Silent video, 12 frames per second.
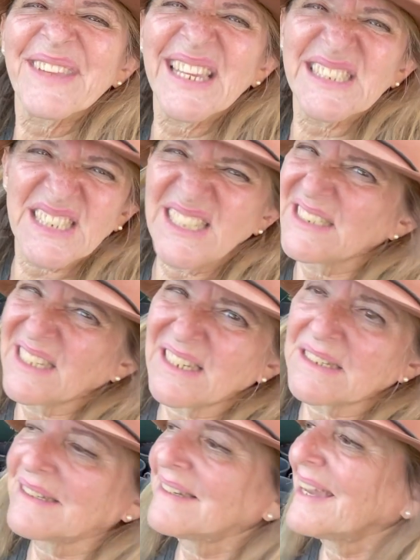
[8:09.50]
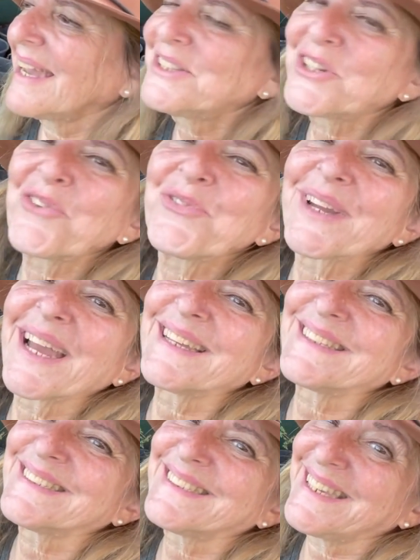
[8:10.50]
It's easy. And don't forget
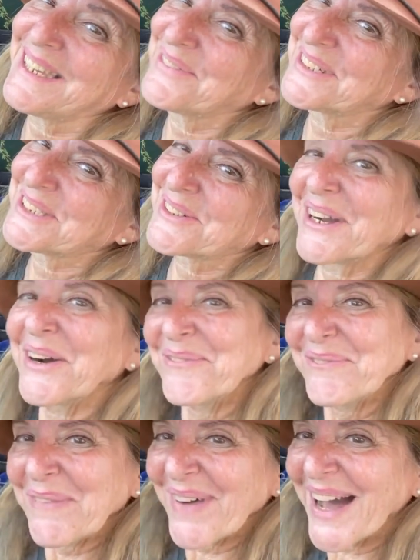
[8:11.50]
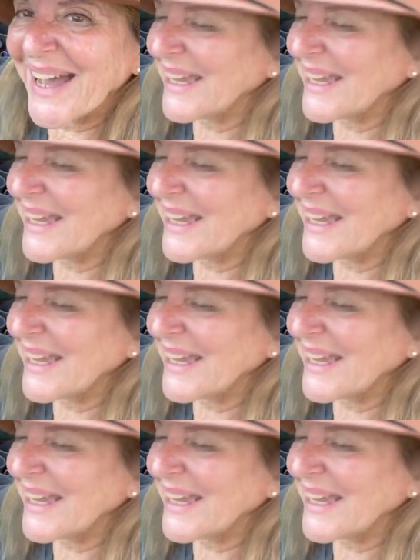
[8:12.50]
to eat what you grow. Bye-bye.